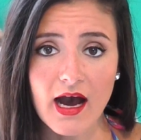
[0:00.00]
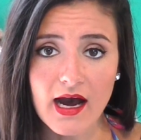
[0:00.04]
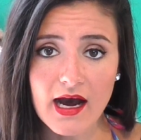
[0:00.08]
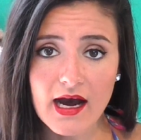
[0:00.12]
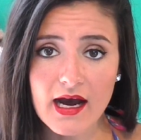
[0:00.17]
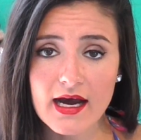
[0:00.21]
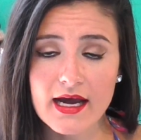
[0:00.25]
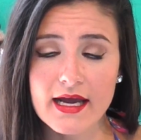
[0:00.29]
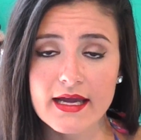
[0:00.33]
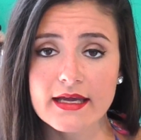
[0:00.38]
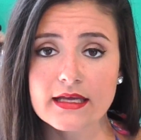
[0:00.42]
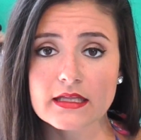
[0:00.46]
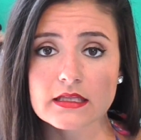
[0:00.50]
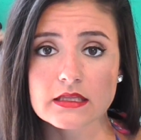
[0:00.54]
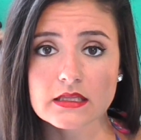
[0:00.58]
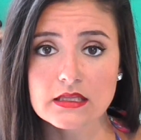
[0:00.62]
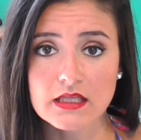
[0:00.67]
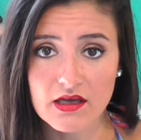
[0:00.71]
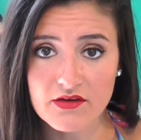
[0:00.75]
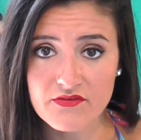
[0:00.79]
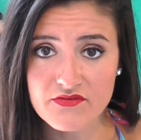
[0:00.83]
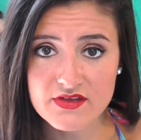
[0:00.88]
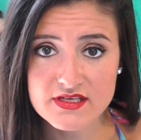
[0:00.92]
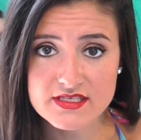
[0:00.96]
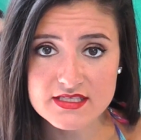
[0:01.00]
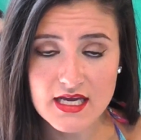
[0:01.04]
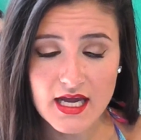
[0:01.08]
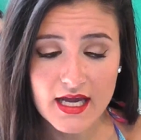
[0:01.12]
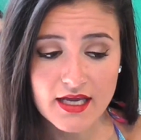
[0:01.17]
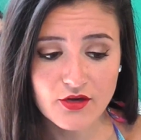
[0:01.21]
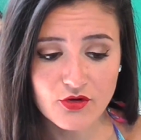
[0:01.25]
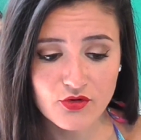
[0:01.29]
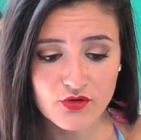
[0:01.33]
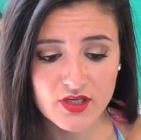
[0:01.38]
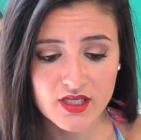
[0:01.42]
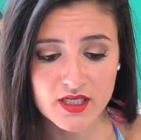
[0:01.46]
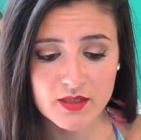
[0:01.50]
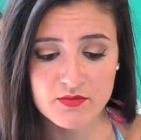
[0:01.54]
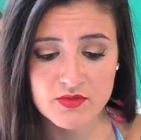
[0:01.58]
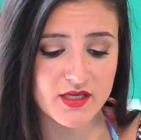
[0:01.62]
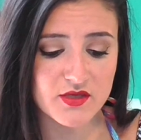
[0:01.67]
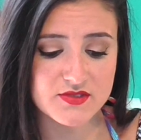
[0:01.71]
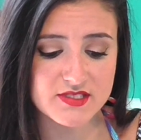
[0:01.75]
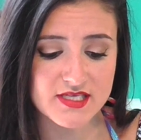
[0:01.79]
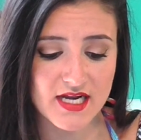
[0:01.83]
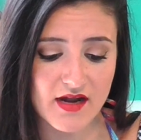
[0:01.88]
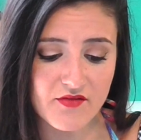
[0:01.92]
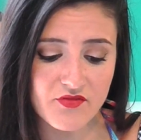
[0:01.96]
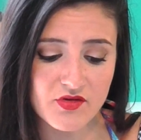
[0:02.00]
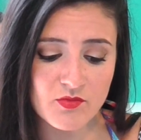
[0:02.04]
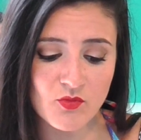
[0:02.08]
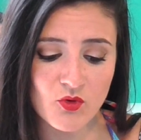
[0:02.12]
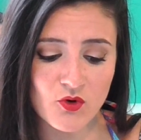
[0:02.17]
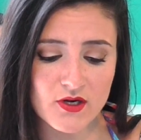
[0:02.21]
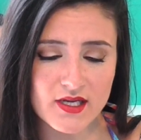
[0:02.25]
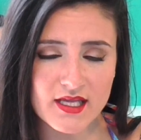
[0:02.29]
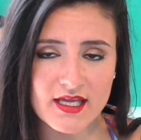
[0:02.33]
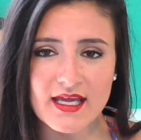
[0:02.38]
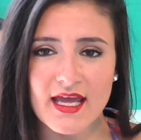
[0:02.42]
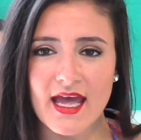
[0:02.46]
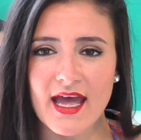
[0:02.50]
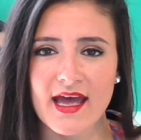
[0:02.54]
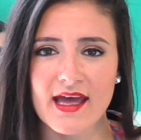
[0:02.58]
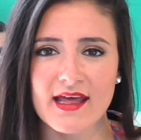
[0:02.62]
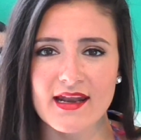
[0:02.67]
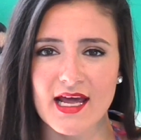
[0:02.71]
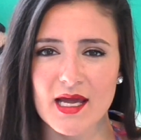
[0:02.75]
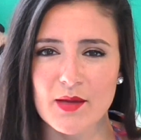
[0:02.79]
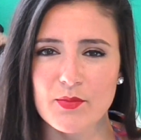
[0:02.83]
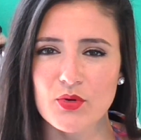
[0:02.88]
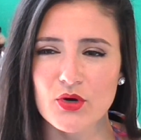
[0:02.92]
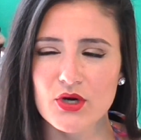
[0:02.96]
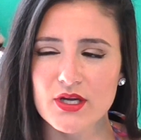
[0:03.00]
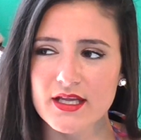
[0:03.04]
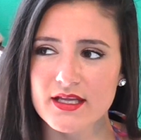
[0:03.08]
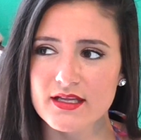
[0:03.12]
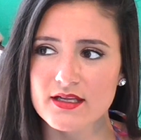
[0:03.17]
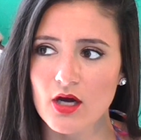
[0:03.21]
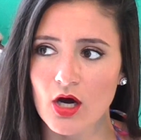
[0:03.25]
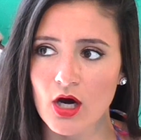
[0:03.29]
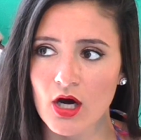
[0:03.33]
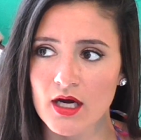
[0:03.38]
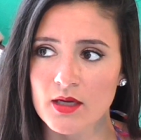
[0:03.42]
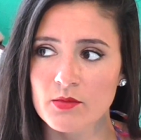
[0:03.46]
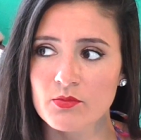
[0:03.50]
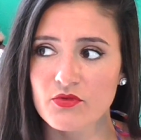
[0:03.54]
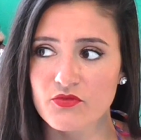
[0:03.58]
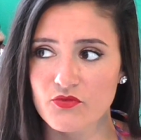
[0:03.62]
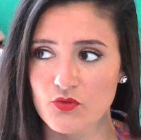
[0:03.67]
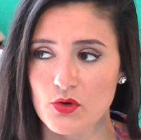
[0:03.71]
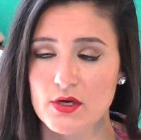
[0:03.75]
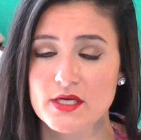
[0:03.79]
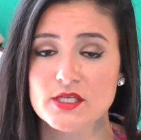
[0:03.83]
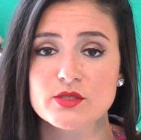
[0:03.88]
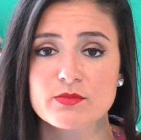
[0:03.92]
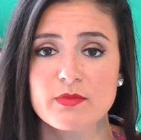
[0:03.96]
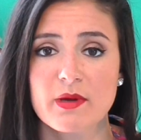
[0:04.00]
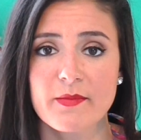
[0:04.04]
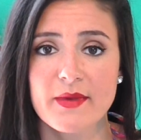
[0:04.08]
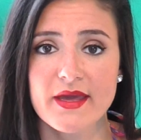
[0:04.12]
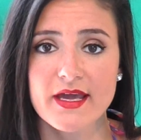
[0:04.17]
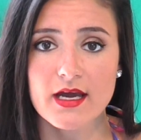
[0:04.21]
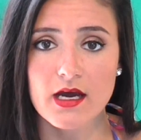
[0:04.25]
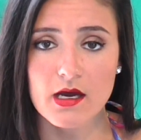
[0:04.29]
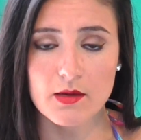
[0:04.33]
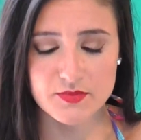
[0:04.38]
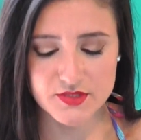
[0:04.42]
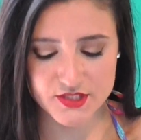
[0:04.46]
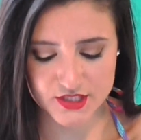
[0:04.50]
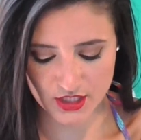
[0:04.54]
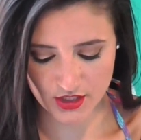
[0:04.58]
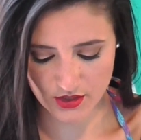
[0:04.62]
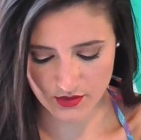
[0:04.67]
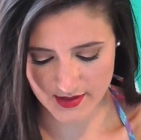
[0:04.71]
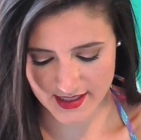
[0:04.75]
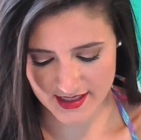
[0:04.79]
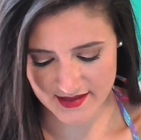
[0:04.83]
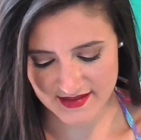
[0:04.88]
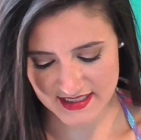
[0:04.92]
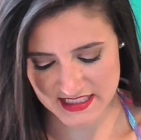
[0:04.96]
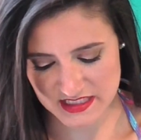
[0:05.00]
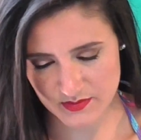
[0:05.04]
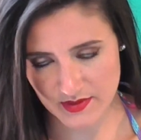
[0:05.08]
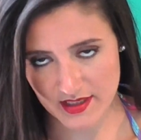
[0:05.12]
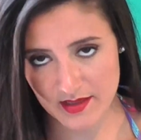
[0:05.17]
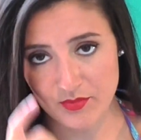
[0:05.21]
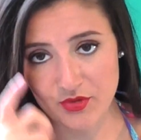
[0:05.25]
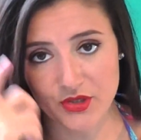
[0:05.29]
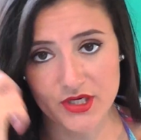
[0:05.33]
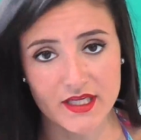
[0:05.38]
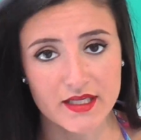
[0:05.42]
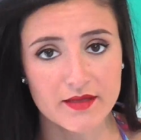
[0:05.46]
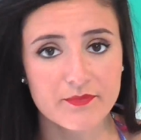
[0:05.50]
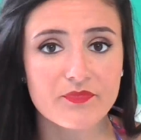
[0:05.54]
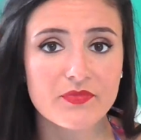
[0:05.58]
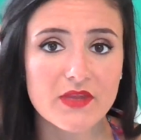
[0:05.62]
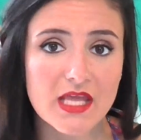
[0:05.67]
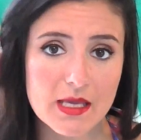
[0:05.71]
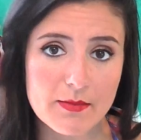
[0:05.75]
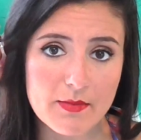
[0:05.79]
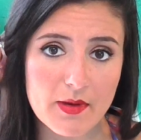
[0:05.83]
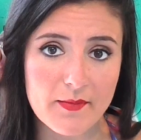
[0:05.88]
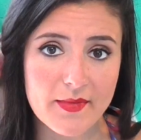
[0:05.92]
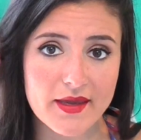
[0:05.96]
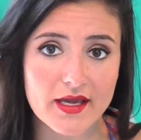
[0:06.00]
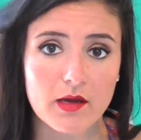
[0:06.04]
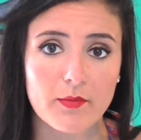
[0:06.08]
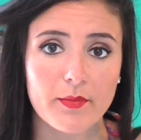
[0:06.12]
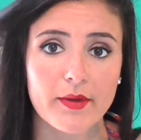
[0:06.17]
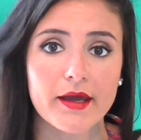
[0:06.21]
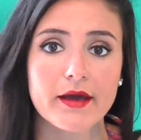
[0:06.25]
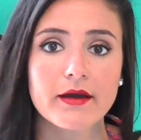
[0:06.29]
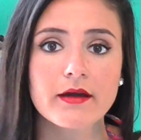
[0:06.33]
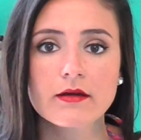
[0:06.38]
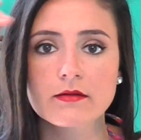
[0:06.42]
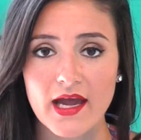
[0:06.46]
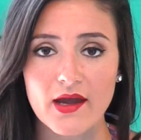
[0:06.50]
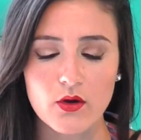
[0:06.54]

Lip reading: I love this eye cream. I use it every morning and I put it on before I do my makeup, so that's why I put it in my makeup bag.